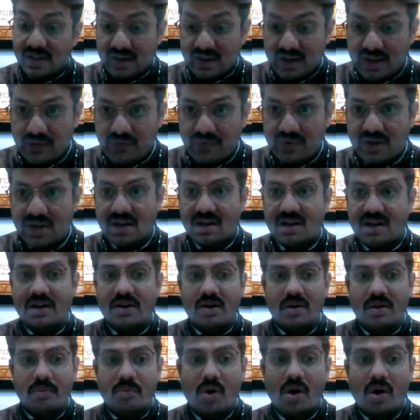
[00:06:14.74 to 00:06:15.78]
definitely
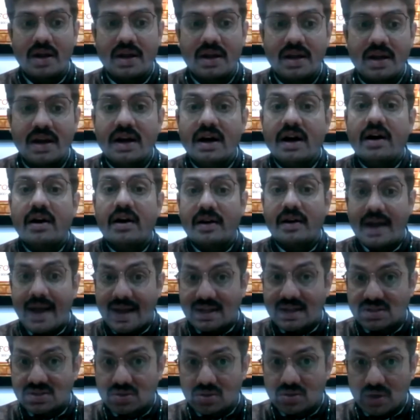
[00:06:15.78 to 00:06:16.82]
your body
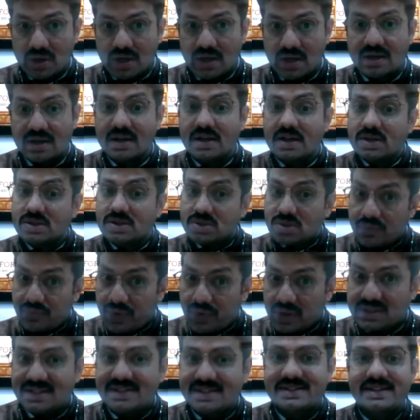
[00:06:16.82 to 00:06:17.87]
reacts to it. So
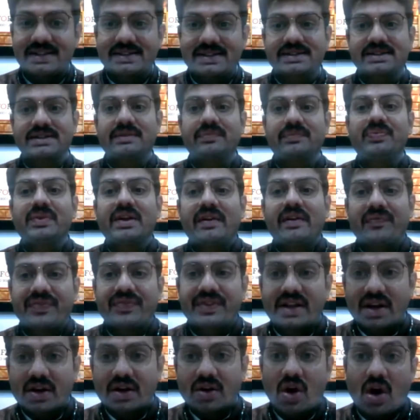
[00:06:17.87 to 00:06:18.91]
for this reason,
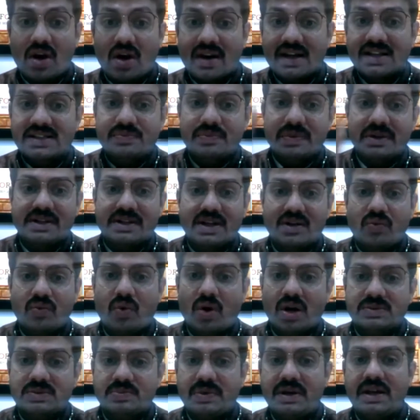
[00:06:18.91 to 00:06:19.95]
the raw rice method
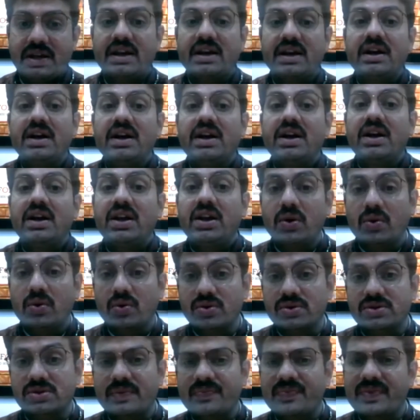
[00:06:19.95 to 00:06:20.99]
was being
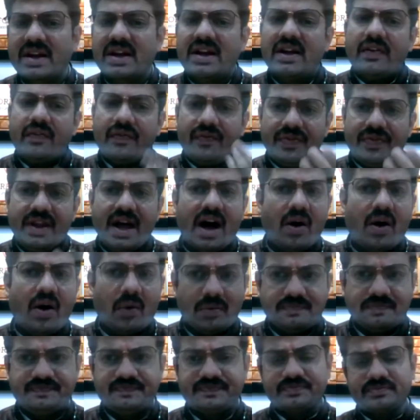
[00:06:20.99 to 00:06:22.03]
used. Now,
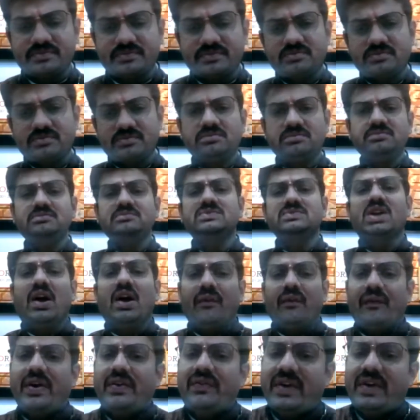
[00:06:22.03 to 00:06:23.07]

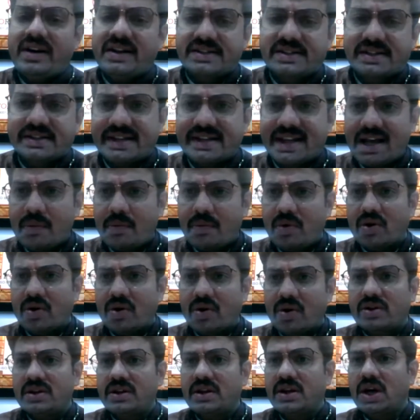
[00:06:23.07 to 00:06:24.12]
when we're discussing about
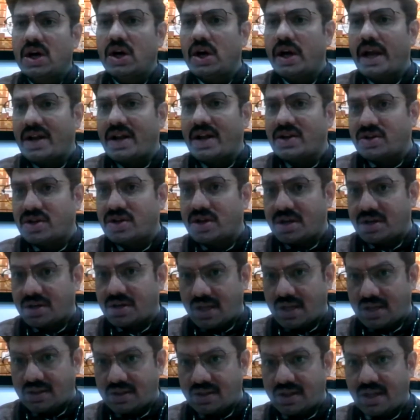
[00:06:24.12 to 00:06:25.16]
the ancient
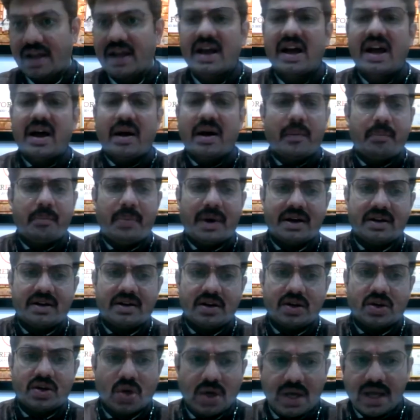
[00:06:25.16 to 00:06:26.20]
technique. But
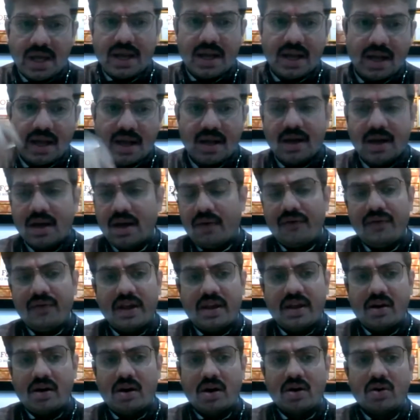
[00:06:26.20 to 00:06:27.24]
today, we
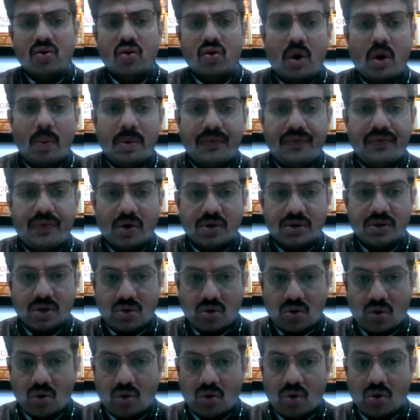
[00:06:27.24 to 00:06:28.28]
cannot go before the
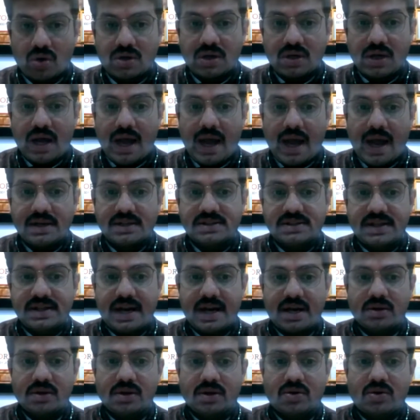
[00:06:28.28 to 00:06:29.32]
court and say
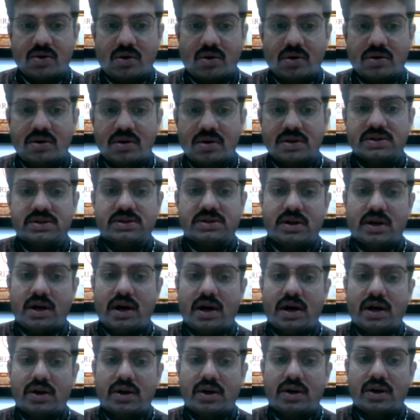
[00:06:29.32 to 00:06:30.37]
to the court
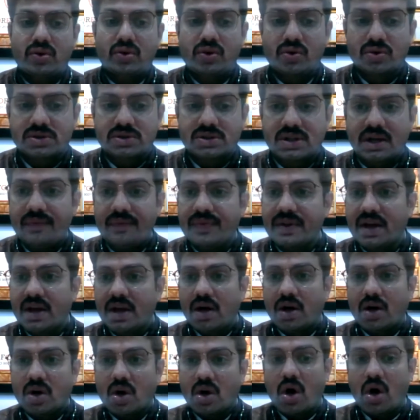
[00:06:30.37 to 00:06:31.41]
uh, to use the
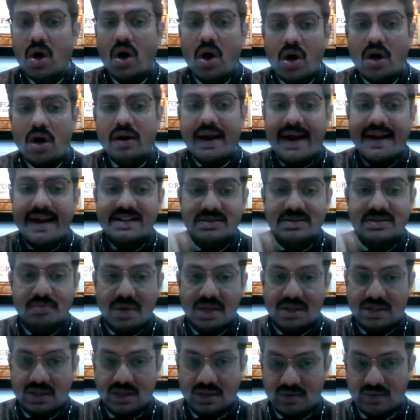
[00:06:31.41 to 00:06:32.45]
raw rice
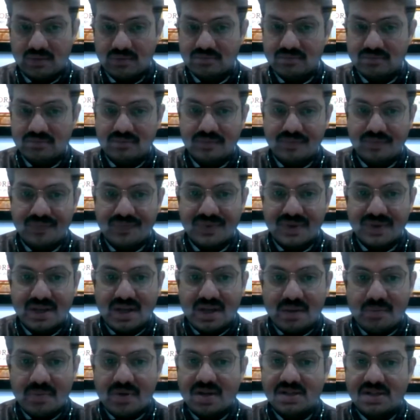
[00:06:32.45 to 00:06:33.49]
method.
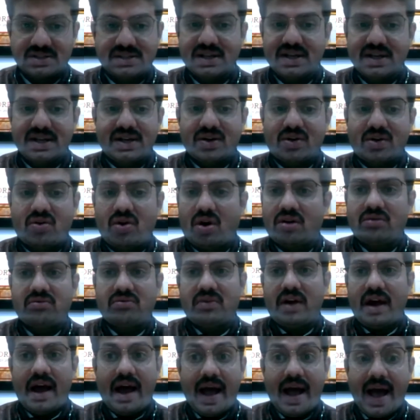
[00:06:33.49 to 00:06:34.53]
Because court
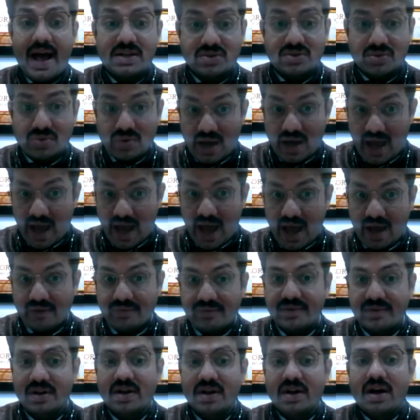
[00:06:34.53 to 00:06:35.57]
has to have
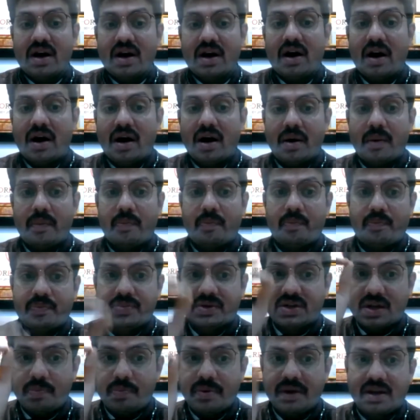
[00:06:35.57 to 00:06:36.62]
a
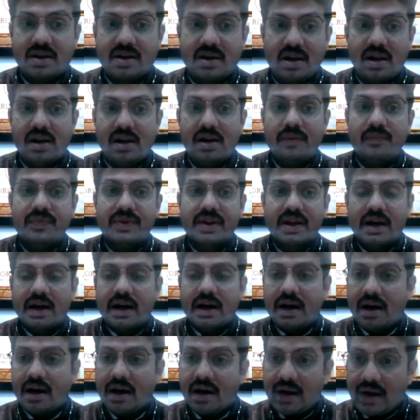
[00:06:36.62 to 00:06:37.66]
typical
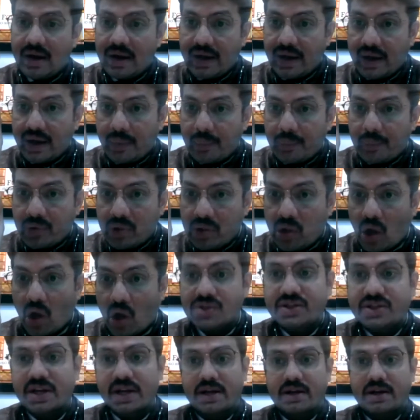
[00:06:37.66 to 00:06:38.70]

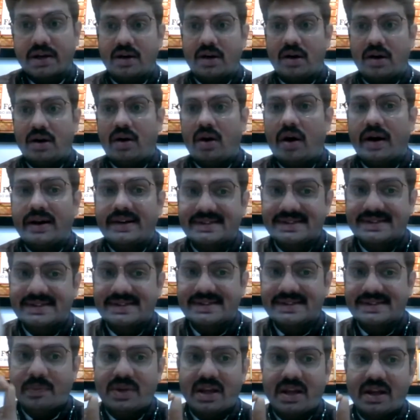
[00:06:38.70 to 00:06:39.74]
logic or
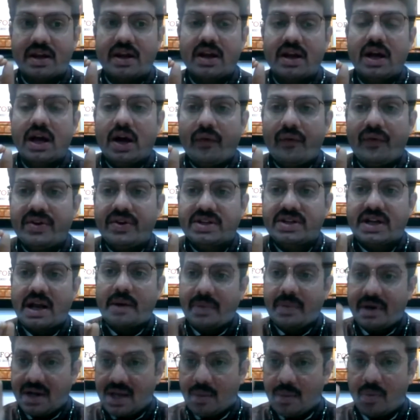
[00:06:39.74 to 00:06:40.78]
something which can
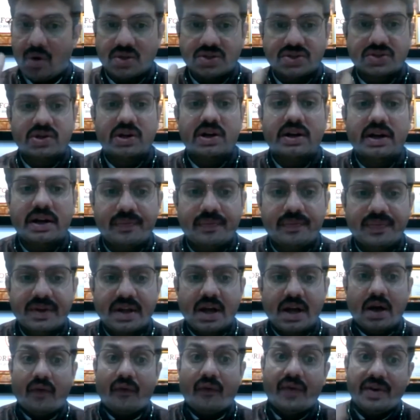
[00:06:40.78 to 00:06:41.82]
be demonstrated,
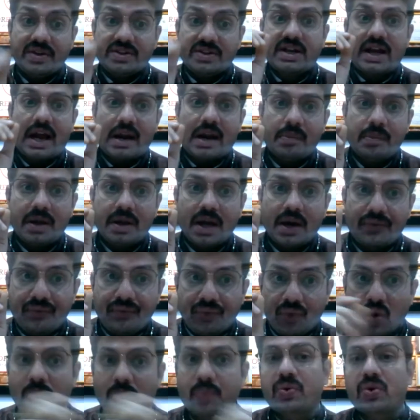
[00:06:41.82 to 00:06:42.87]
which can be a
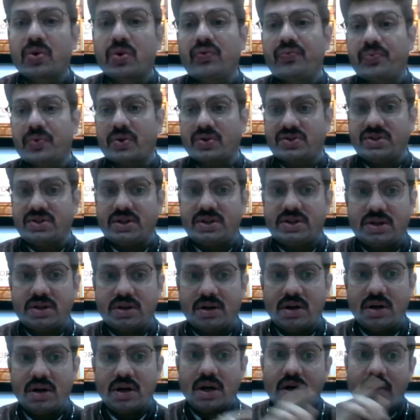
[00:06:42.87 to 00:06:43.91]
foolproof procedure
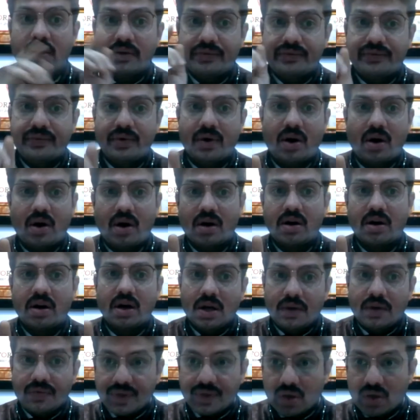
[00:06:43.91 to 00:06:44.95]
for
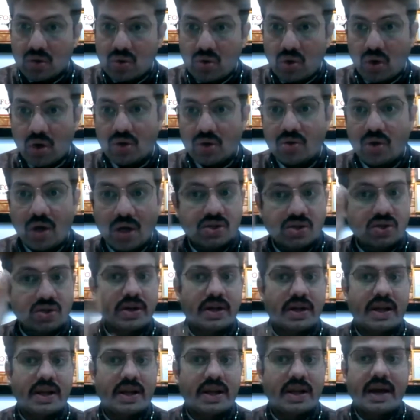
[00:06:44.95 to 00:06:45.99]
the court to
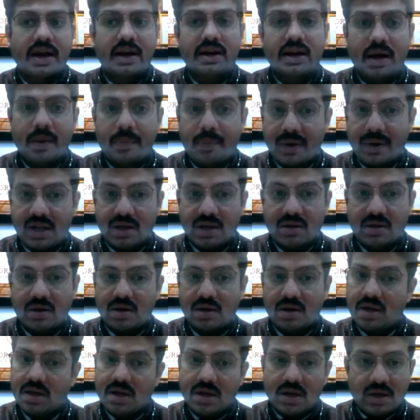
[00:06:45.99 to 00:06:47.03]
adjudicate a particular
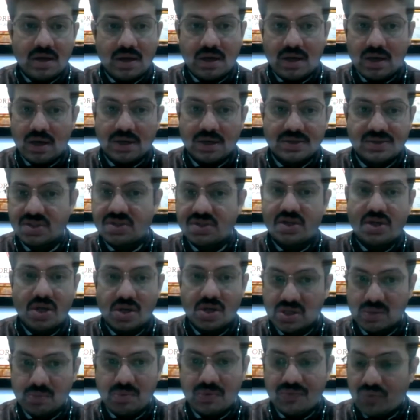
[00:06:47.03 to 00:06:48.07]
uh,
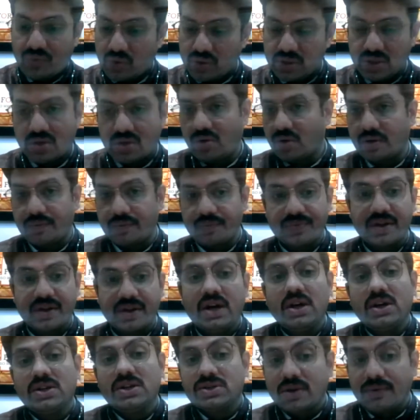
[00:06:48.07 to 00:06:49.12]
situation before the court.
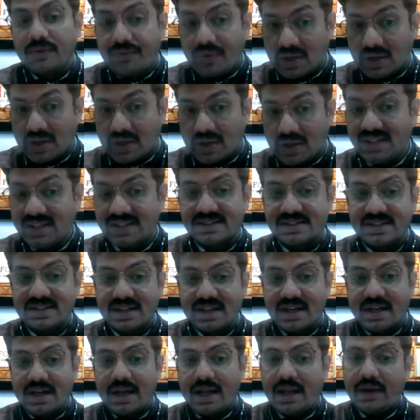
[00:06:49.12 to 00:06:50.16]
So for this,
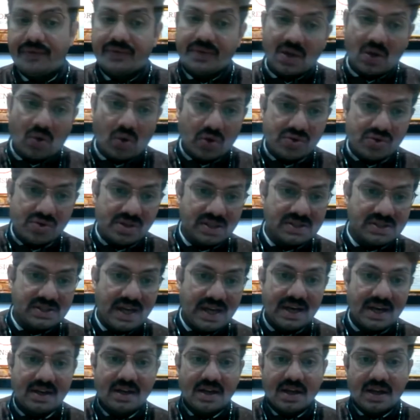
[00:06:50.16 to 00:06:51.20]
if the question is
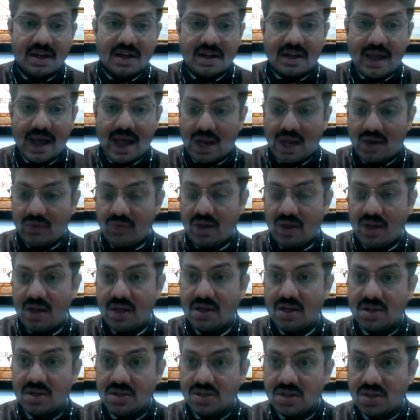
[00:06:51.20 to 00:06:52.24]
that, can we
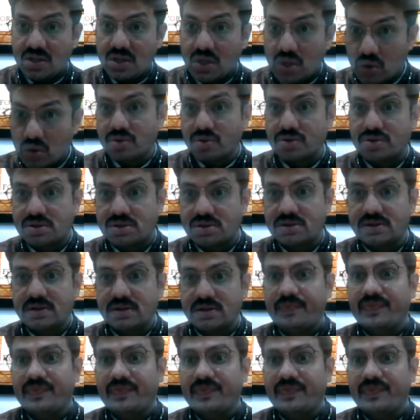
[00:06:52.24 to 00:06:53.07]
use